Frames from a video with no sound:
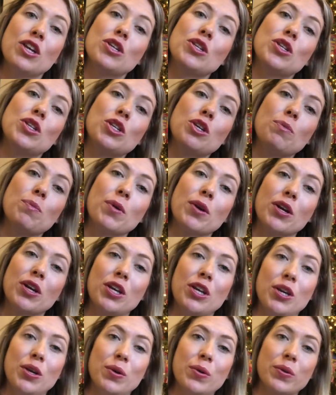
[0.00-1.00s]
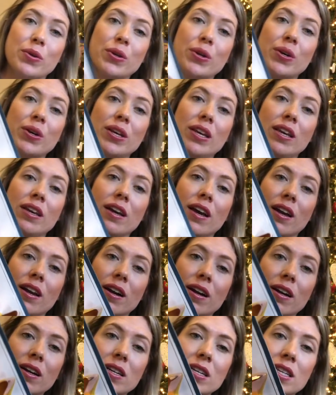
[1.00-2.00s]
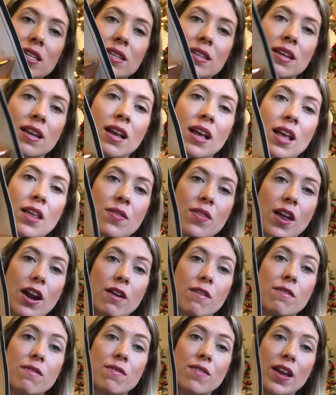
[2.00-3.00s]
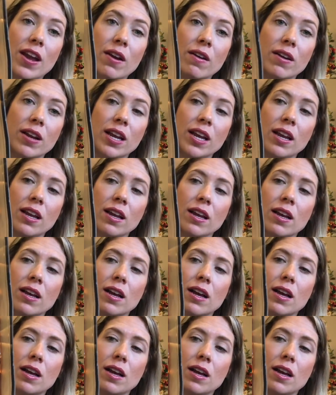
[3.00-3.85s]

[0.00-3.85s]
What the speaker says: super cute cookie cutters that are very,